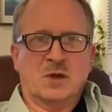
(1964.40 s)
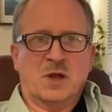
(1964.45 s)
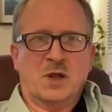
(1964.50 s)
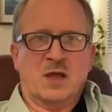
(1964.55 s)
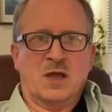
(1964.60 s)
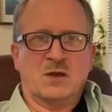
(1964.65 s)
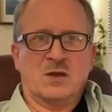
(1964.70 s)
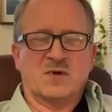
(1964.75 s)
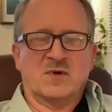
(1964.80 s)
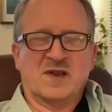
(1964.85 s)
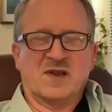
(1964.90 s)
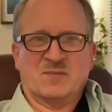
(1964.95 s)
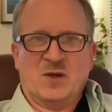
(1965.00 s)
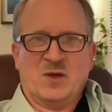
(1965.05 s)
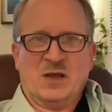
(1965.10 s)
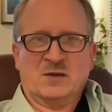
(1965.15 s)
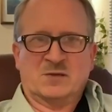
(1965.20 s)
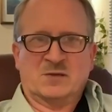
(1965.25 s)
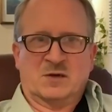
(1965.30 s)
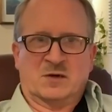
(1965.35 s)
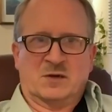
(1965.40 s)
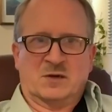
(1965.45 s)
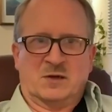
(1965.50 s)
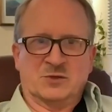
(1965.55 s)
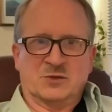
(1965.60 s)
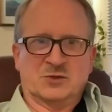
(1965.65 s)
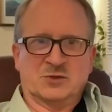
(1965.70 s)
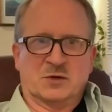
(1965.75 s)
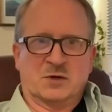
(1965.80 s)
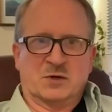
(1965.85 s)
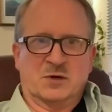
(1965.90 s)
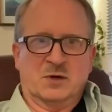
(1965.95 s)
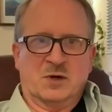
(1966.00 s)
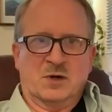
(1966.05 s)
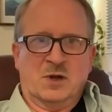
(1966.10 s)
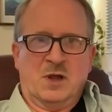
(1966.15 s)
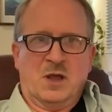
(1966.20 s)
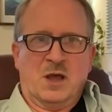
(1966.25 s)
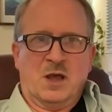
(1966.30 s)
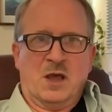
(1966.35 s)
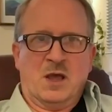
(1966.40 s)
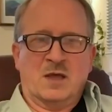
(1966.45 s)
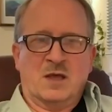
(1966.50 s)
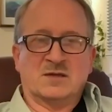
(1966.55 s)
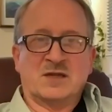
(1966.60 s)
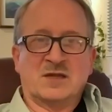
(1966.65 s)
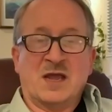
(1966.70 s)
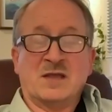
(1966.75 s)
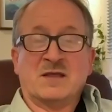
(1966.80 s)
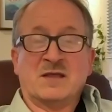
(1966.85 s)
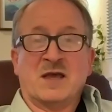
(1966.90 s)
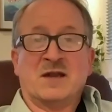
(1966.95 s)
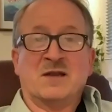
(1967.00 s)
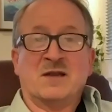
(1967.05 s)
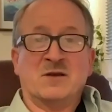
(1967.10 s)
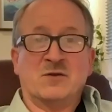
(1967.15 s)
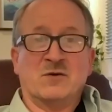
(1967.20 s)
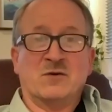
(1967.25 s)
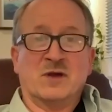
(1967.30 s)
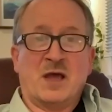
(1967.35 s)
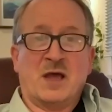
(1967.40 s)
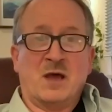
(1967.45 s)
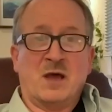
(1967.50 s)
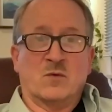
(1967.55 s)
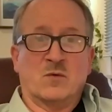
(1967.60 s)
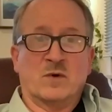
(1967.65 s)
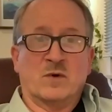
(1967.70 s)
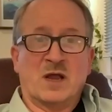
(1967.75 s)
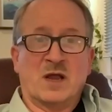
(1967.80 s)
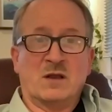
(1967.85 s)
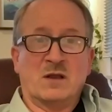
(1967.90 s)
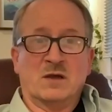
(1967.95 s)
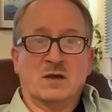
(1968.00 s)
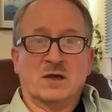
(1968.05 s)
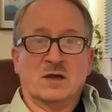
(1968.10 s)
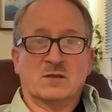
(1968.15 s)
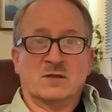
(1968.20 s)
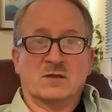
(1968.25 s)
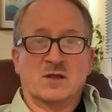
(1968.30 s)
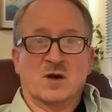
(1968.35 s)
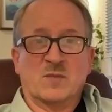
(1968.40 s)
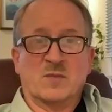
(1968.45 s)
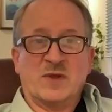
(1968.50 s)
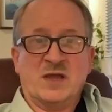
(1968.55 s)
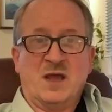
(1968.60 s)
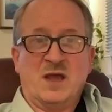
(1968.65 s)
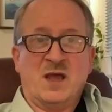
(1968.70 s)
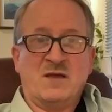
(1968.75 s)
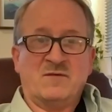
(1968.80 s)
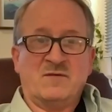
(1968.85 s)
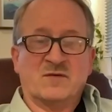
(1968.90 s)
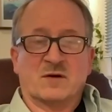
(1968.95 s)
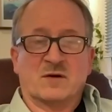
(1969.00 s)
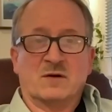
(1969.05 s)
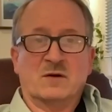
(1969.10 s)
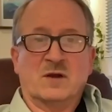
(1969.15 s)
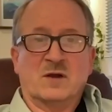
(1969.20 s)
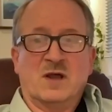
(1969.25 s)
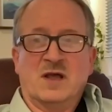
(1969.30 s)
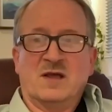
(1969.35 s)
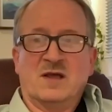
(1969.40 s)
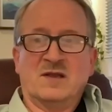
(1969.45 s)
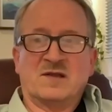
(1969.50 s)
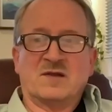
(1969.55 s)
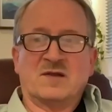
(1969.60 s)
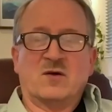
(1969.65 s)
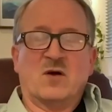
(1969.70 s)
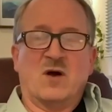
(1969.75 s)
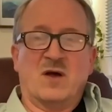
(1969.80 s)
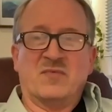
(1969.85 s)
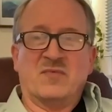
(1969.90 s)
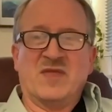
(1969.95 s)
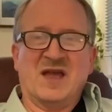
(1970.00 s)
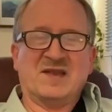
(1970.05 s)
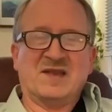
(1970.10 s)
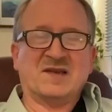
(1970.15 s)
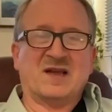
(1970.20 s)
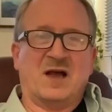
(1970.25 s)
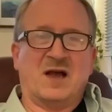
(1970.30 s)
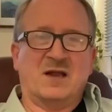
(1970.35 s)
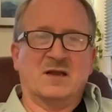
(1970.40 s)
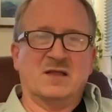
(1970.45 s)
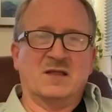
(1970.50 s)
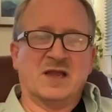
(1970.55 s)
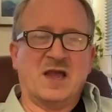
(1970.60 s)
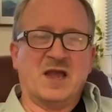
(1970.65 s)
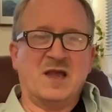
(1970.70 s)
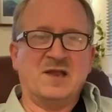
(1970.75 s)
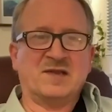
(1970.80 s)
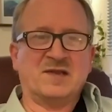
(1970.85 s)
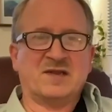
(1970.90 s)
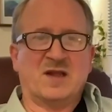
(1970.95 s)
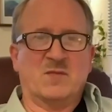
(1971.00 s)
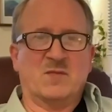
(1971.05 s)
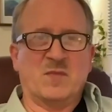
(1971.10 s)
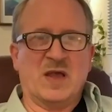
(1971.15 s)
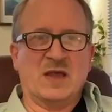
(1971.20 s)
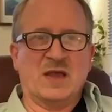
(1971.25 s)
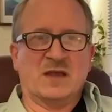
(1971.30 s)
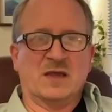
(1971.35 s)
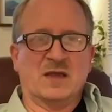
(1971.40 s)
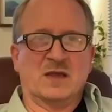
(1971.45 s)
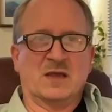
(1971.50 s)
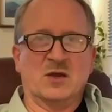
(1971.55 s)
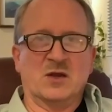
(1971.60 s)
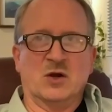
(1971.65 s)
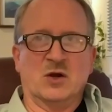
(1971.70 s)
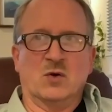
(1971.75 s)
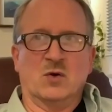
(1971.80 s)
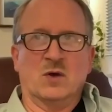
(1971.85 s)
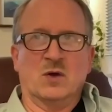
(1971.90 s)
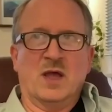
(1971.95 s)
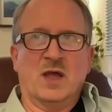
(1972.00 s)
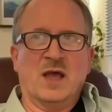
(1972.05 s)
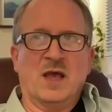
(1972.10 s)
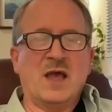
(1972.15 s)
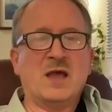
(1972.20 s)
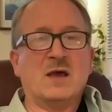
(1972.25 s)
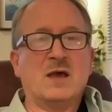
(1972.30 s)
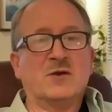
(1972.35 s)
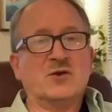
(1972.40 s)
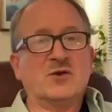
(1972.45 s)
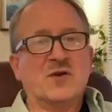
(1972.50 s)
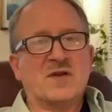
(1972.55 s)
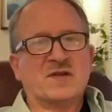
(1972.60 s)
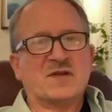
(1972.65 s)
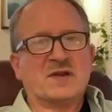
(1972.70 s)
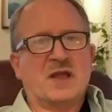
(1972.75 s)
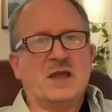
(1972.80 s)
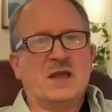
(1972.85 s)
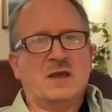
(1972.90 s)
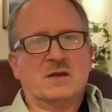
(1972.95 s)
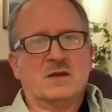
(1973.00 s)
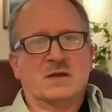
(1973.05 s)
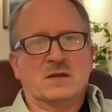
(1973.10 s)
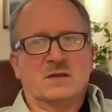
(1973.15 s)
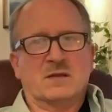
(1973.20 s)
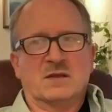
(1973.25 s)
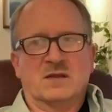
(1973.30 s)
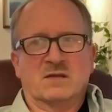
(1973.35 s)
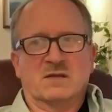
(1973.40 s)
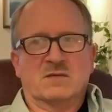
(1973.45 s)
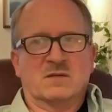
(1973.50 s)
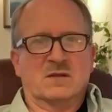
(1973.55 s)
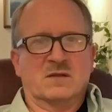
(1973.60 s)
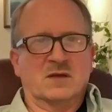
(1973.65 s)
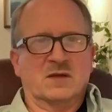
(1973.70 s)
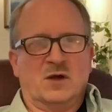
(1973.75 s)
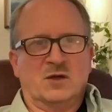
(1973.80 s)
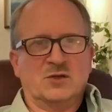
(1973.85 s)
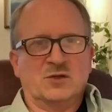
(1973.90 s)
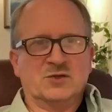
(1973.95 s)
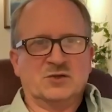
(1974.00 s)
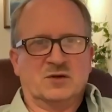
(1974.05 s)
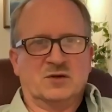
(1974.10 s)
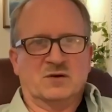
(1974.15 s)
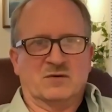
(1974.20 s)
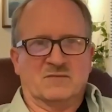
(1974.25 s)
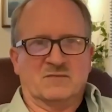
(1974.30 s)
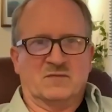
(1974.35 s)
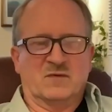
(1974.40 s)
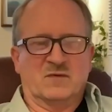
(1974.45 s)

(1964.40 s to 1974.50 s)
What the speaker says: and respect their culture and take that into account when I look at their behavior. And so that's kind of the case I'm making, you know, hey, understand the culture